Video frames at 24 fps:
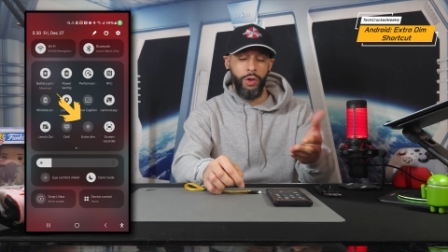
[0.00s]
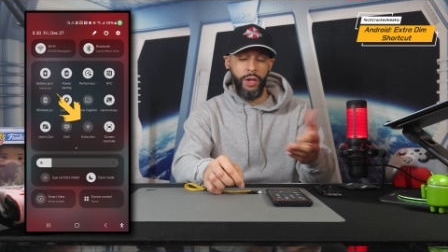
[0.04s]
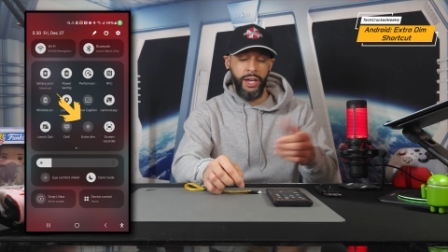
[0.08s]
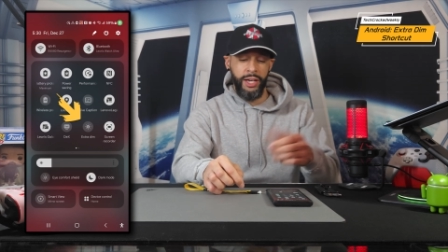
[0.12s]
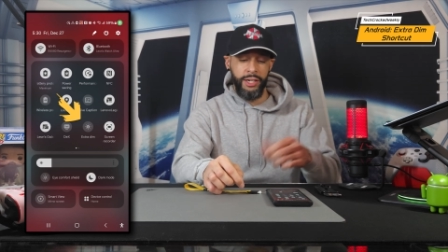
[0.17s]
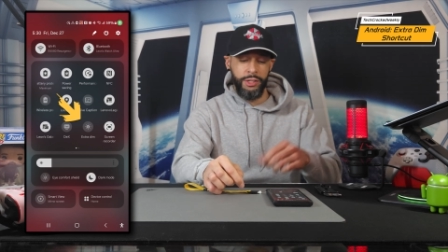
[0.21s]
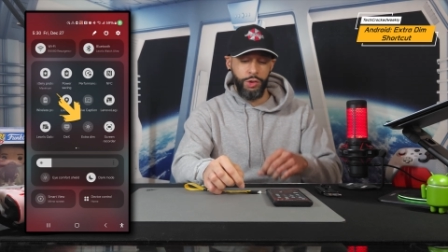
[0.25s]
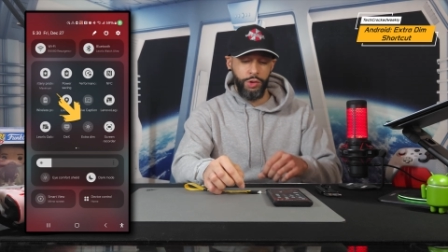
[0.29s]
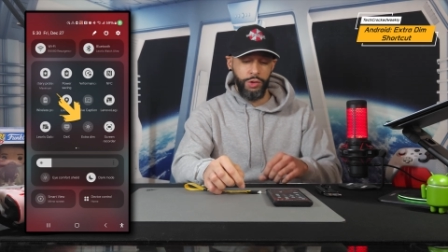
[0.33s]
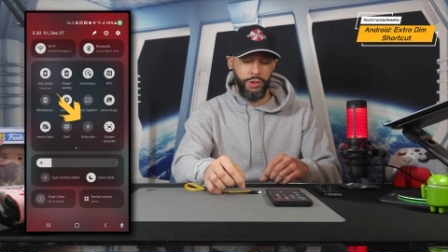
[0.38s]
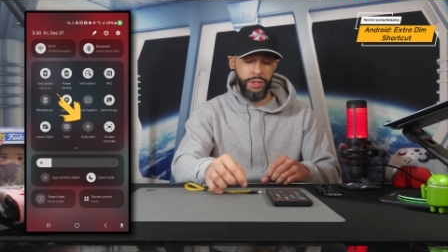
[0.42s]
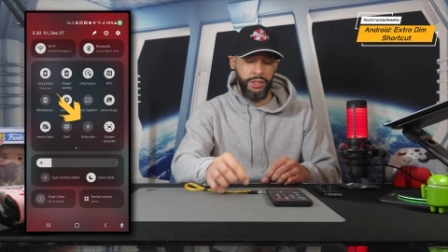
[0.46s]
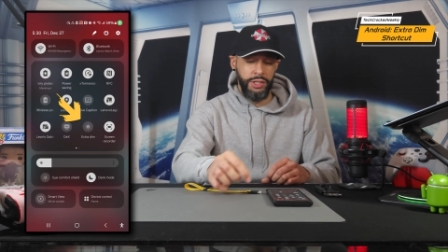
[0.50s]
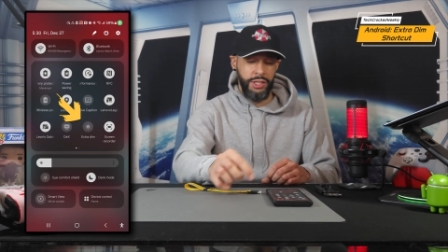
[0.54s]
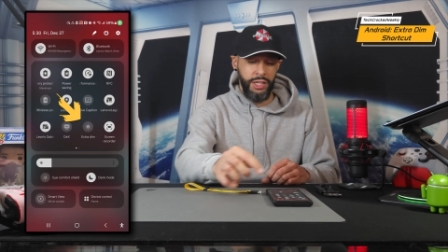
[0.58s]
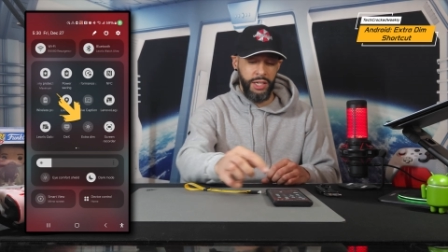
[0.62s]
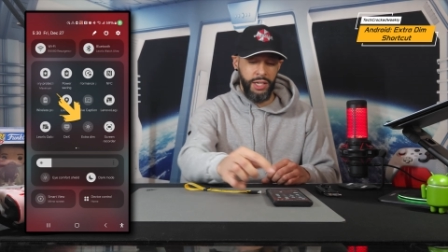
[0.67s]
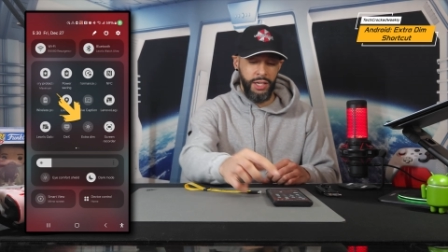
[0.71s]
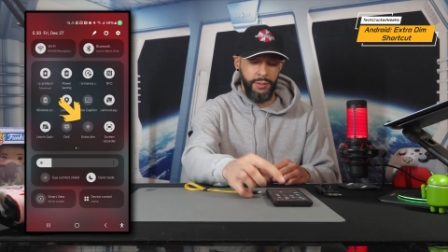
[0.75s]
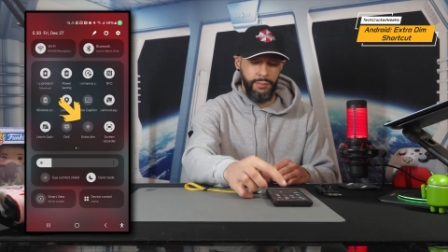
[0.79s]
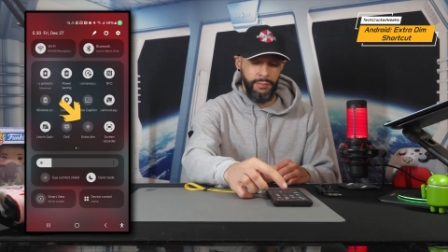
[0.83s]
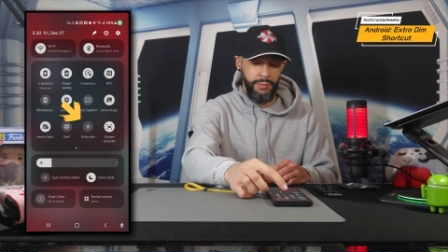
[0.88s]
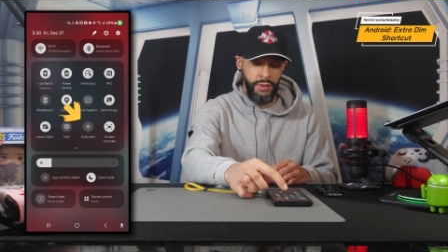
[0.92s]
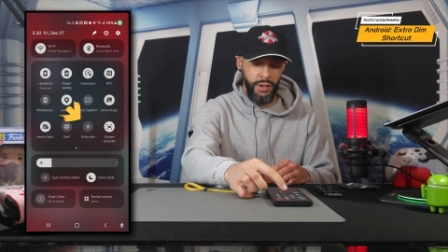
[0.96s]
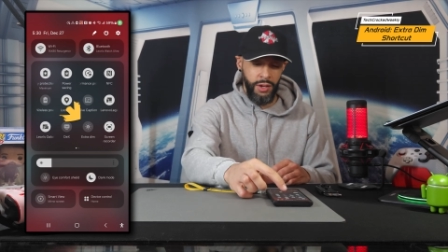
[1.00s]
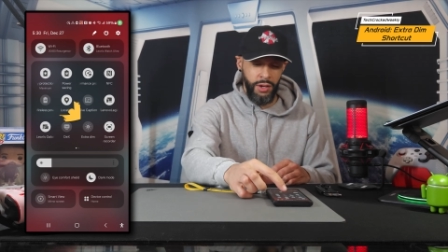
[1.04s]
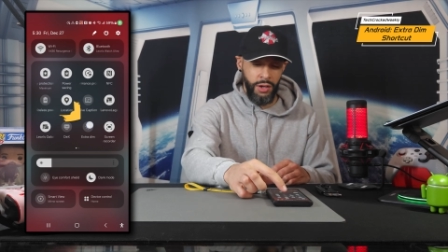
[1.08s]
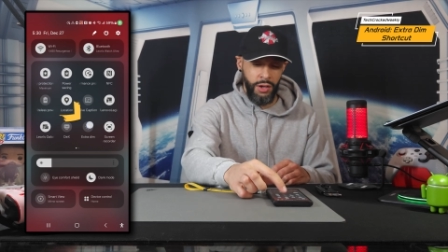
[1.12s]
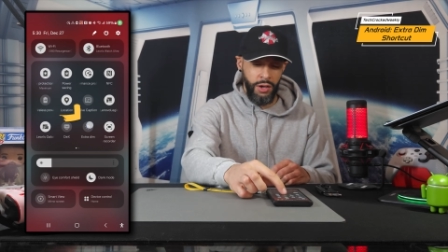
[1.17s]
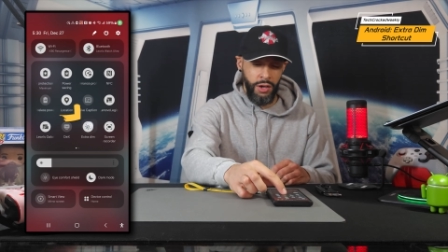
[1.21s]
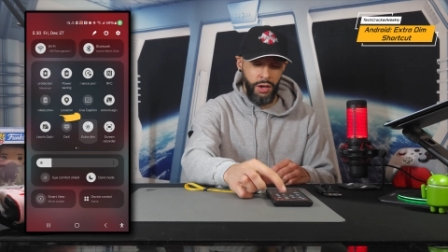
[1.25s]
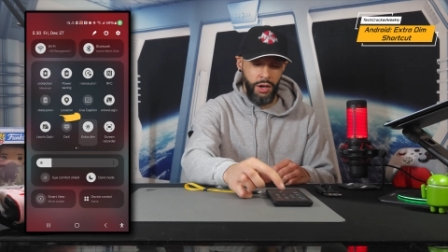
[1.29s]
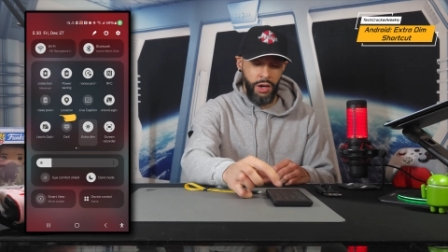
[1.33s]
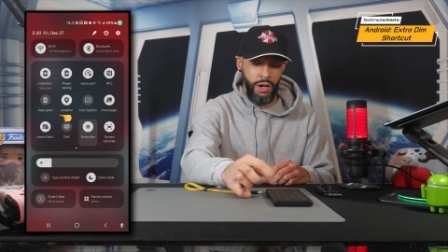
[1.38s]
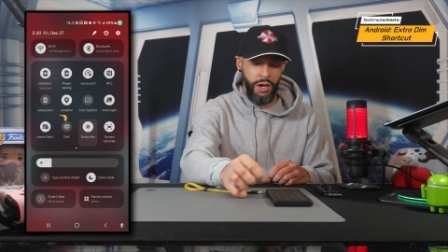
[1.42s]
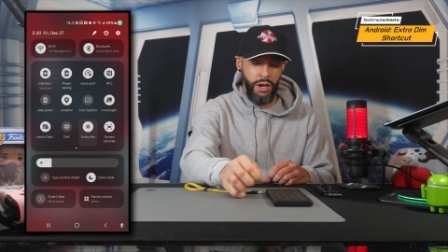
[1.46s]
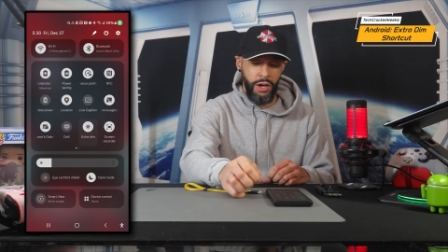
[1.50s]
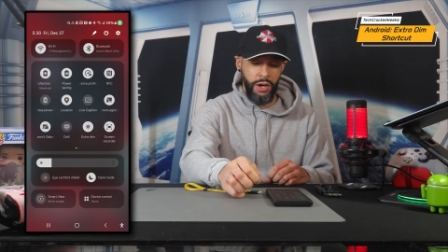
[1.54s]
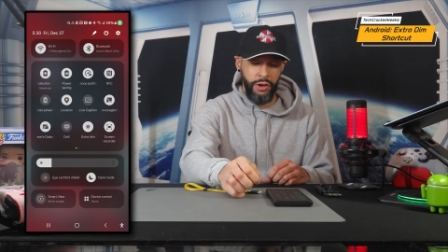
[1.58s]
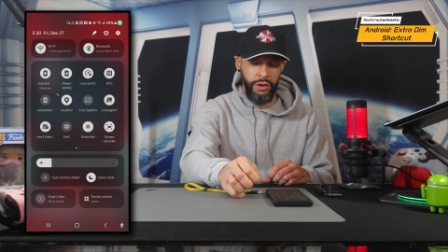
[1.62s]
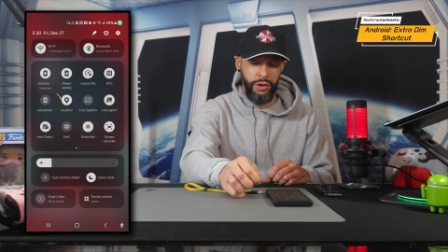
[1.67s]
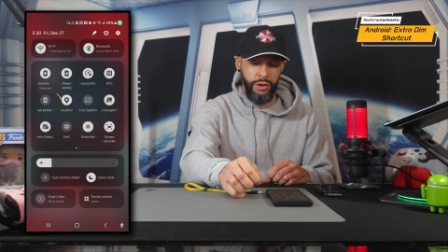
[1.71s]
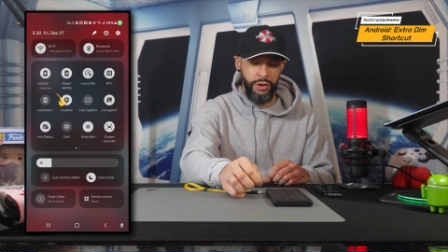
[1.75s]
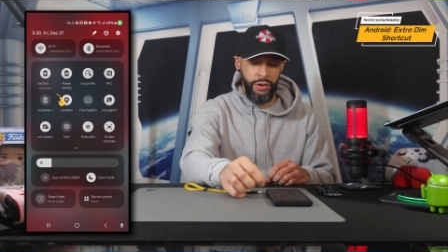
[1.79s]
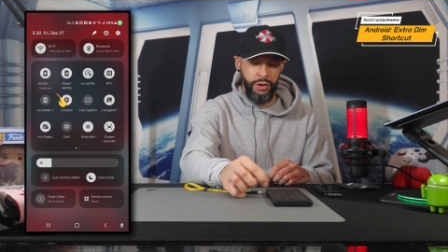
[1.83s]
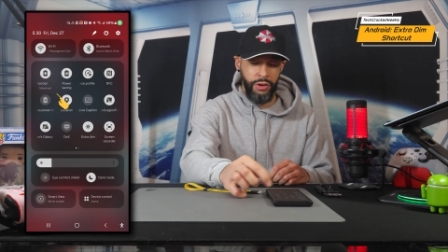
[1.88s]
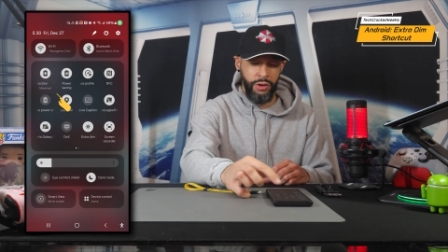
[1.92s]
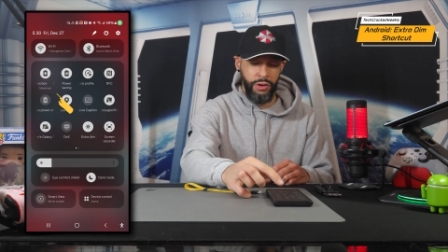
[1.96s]
extra dim
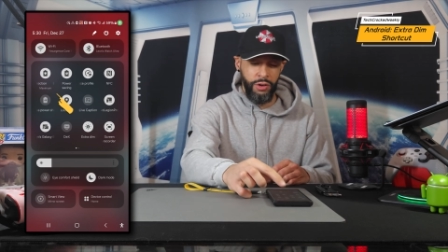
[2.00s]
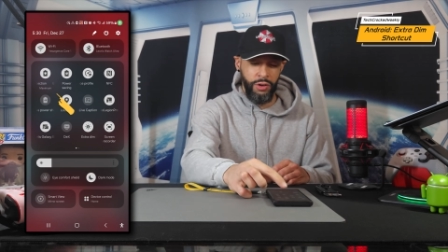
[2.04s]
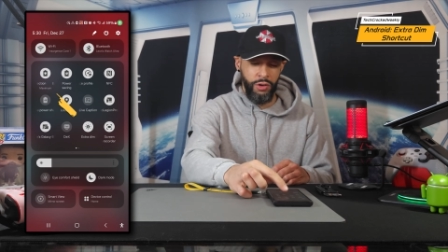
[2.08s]
on